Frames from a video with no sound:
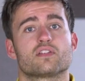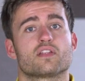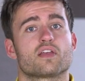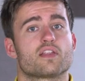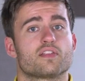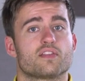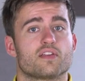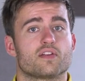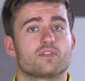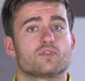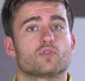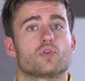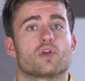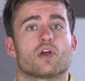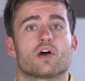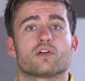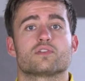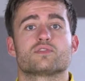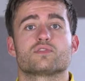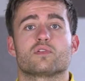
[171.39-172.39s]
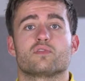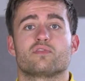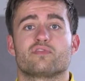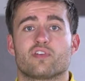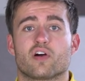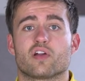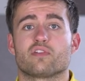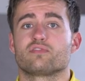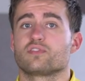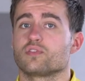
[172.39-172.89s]
that adhere to the ISO
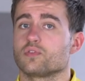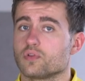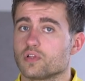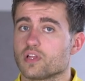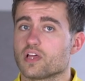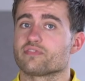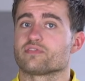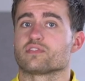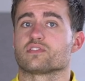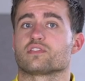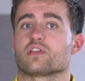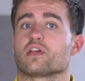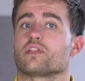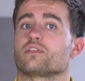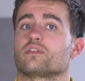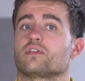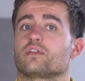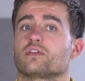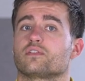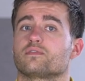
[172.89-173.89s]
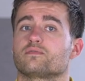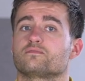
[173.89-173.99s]
5211 standard.